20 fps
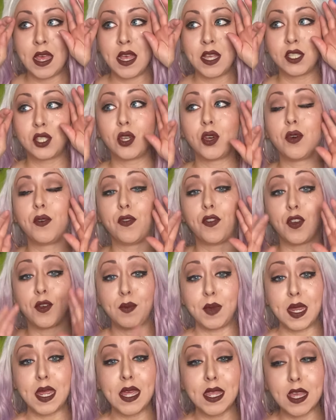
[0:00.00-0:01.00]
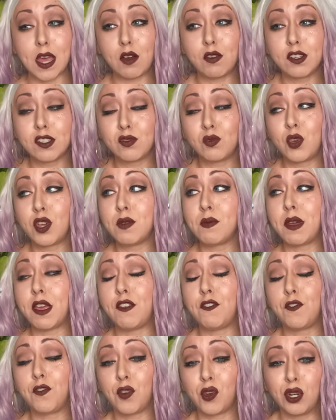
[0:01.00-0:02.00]
so for me, that was one of my
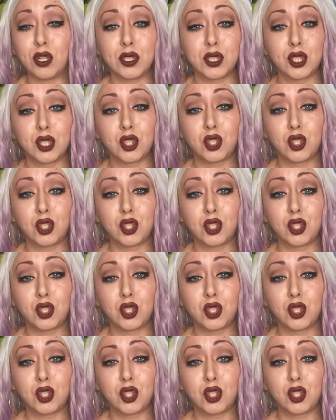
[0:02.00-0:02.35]
first